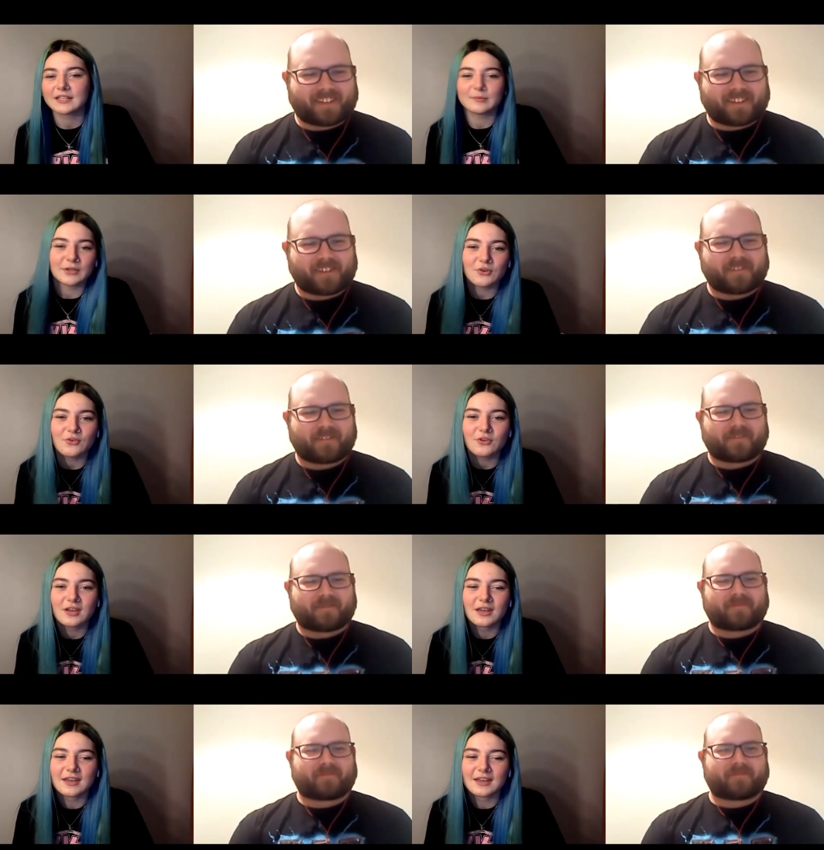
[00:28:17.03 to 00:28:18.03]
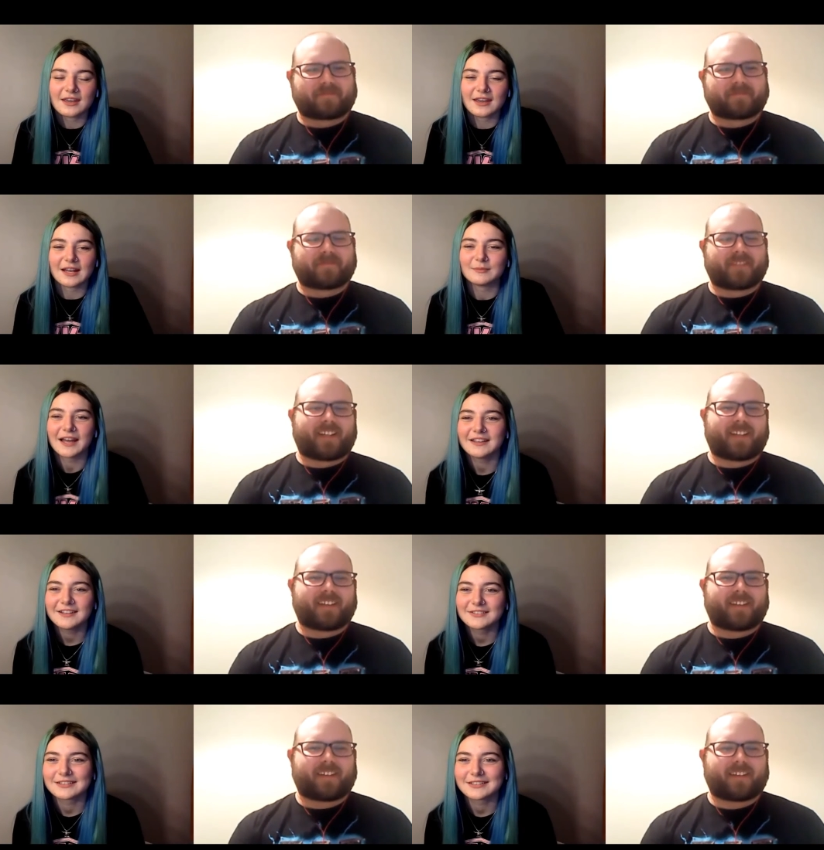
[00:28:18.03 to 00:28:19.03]
Speaker 1: then you'd be out. And I'm like,
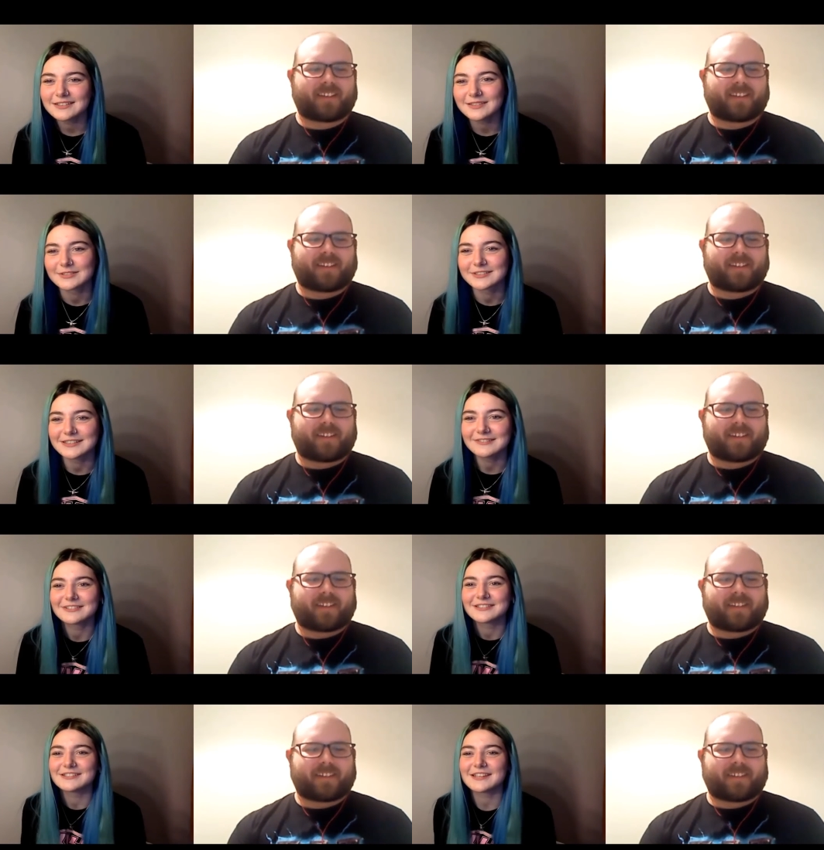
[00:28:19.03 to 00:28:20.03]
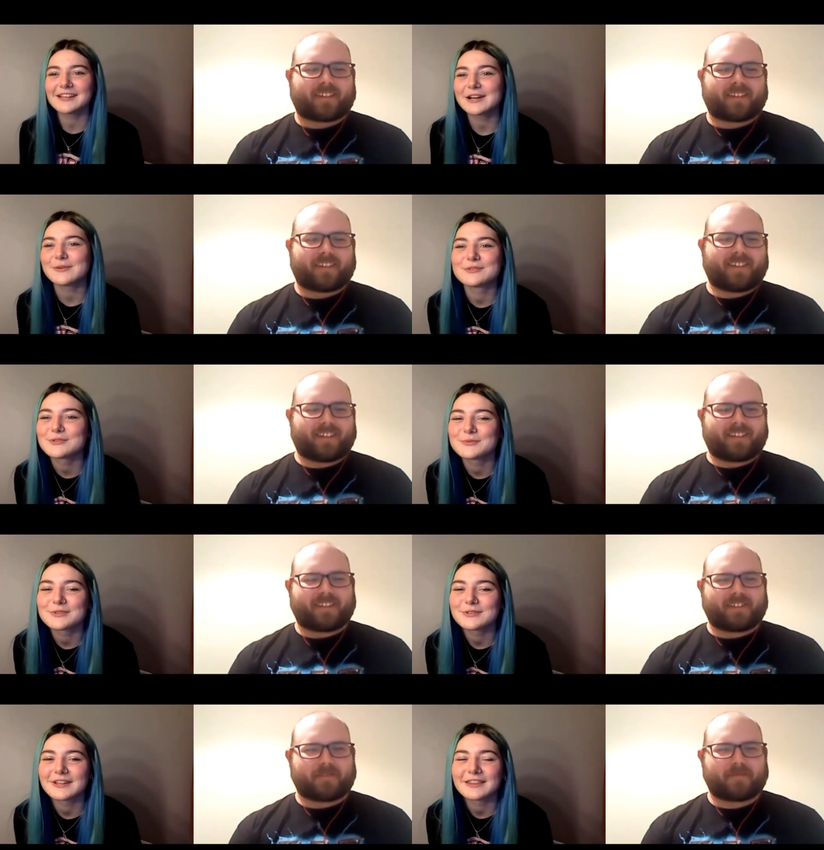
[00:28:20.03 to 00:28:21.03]
I don't know, I can't know what language it is. I think I was out
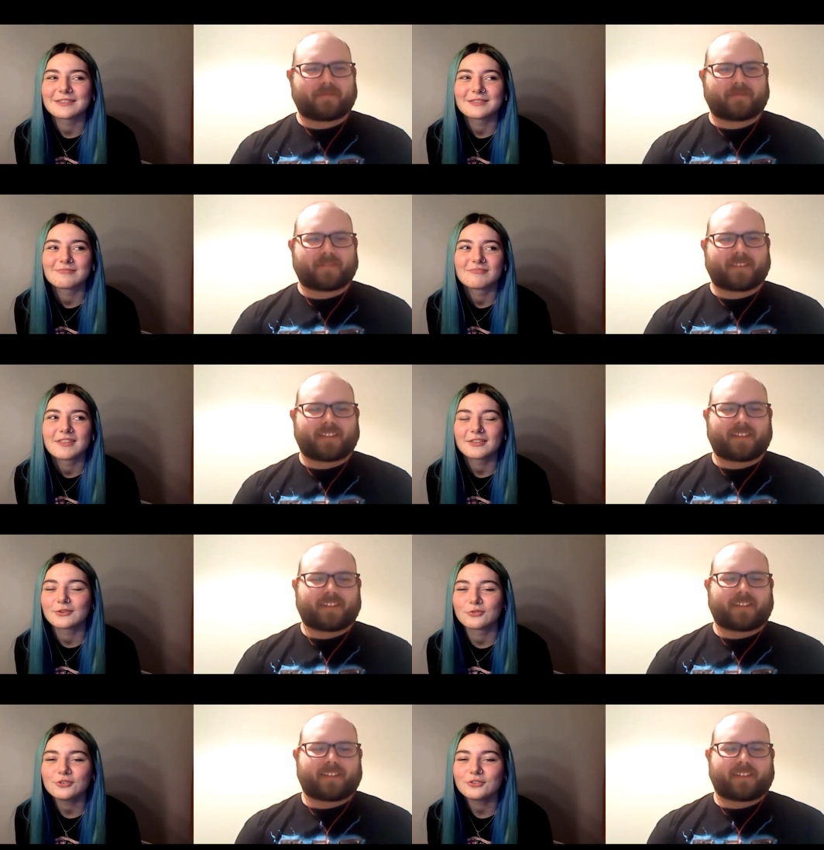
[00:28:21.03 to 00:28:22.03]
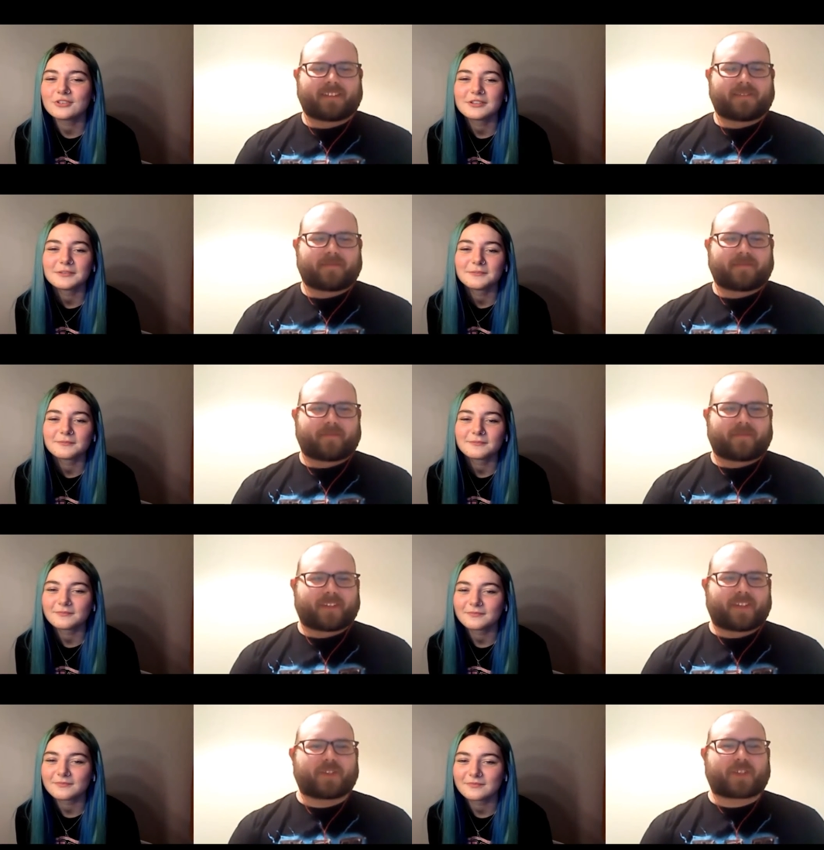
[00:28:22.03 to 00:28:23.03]
within like the third round.
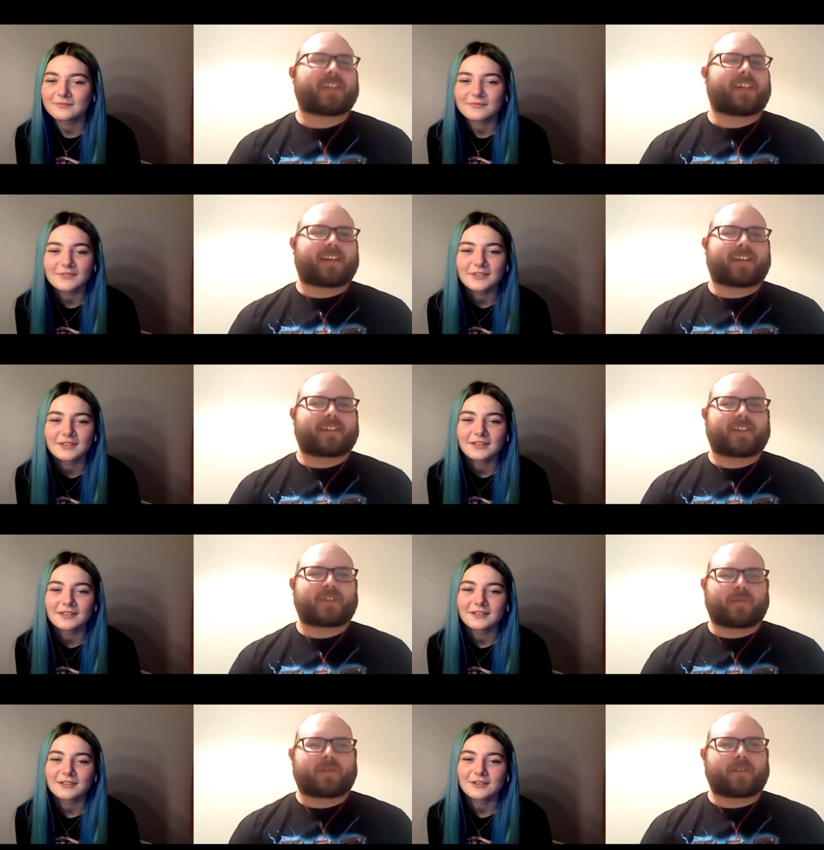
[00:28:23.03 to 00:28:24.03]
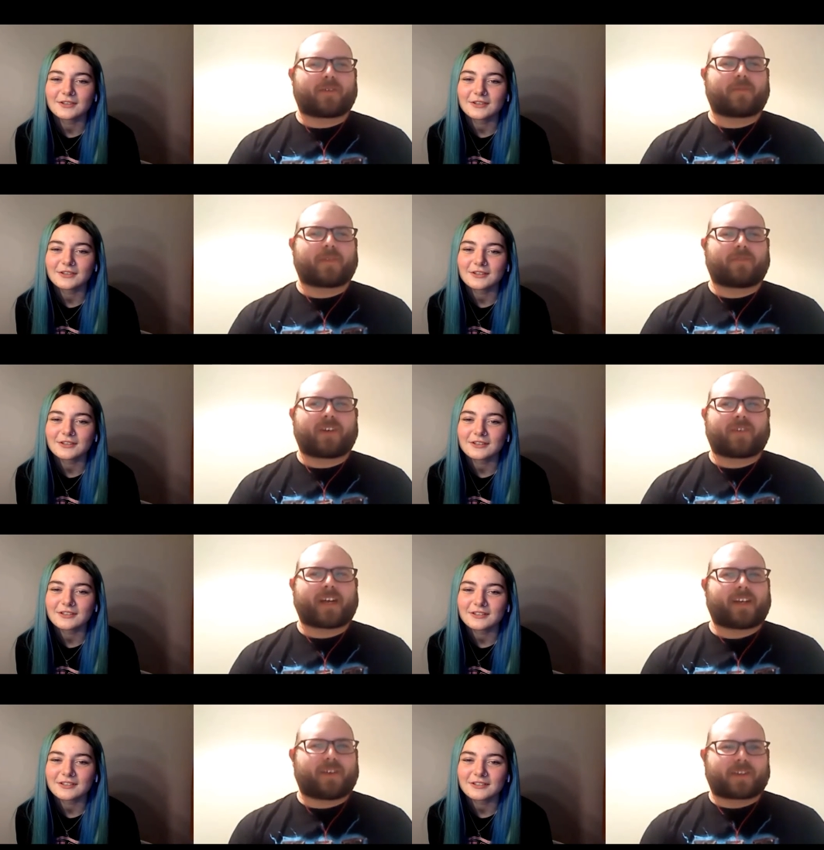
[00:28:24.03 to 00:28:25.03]
I
Speaker 2: was going to say, that's actually why you want to be
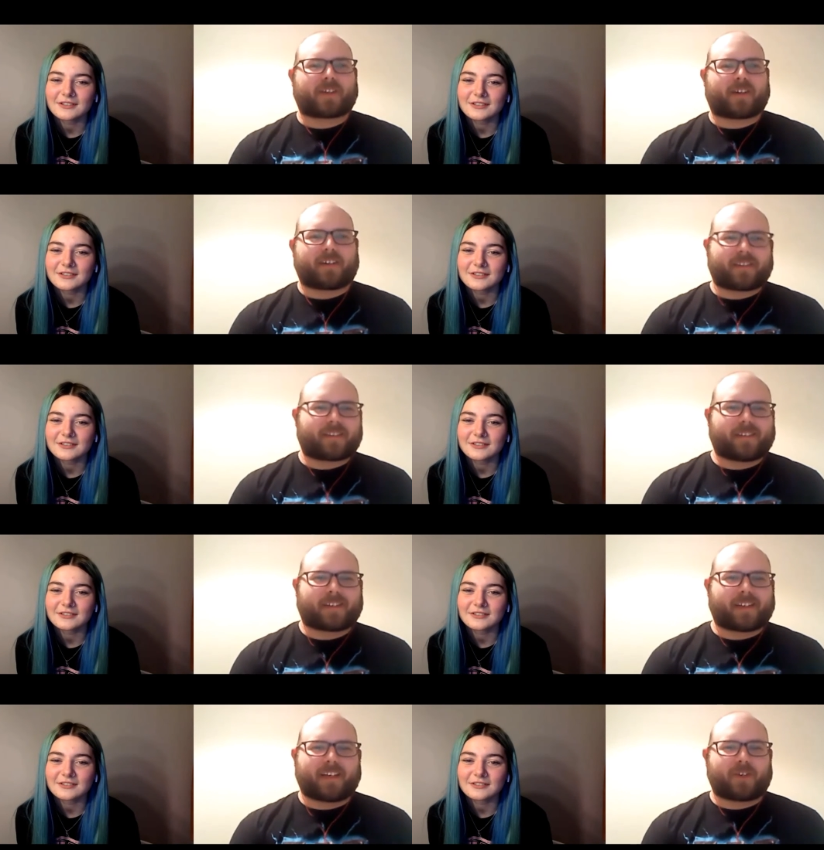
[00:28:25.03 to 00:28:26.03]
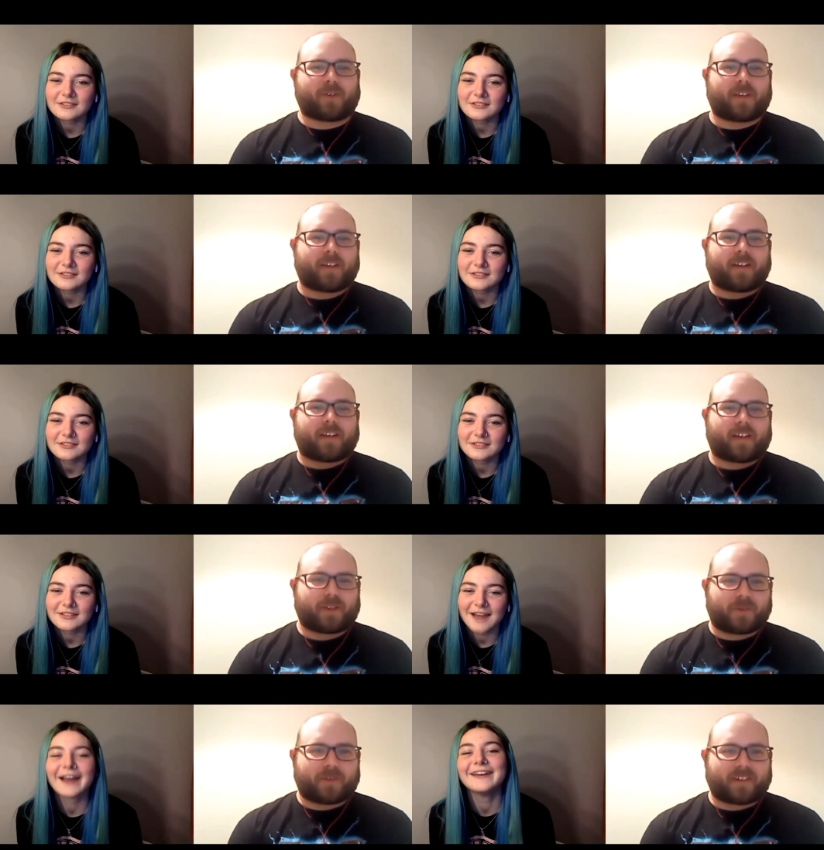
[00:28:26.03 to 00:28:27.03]
right near the start, because then you can do
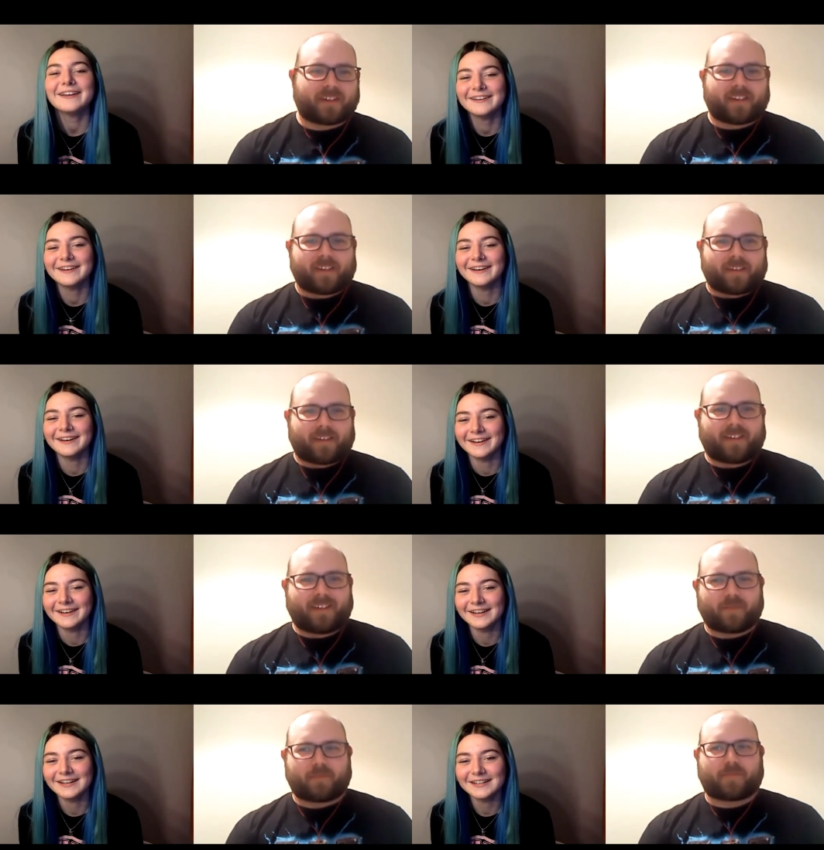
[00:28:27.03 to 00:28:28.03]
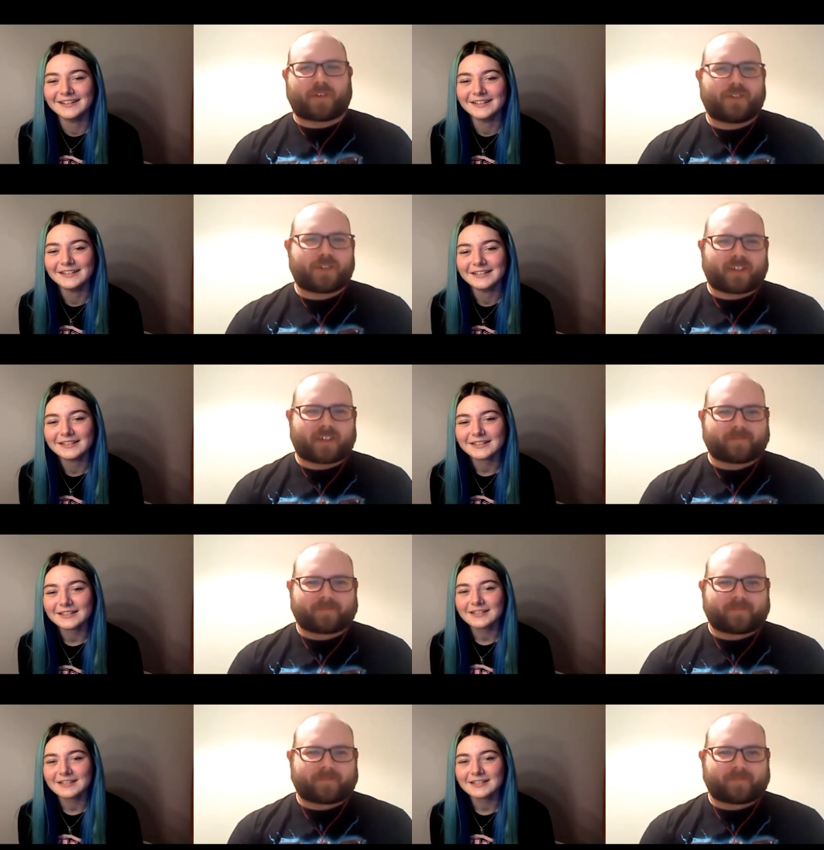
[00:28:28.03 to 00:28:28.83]
hello. Bonjour.